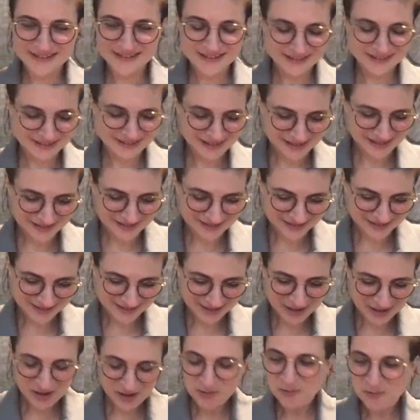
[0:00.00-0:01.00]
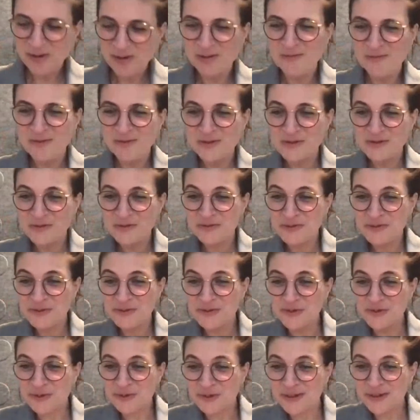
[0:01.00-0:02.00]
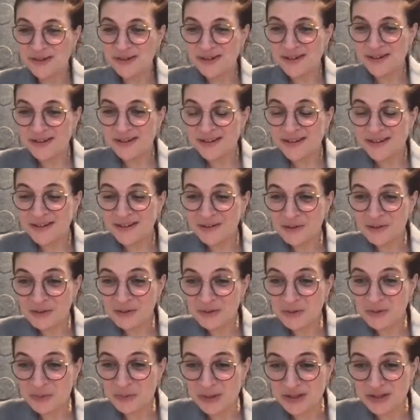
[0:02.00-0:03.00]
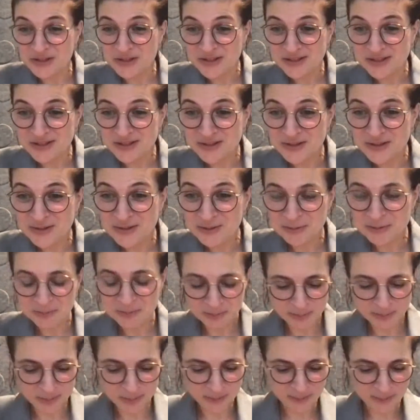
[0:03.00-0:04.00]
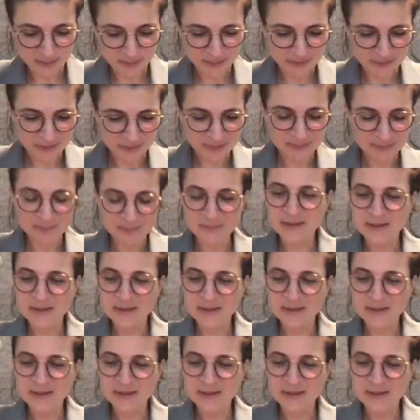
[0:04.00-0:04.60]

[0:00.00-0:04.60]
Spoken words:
Yes, well, first of all, good questions, both of them.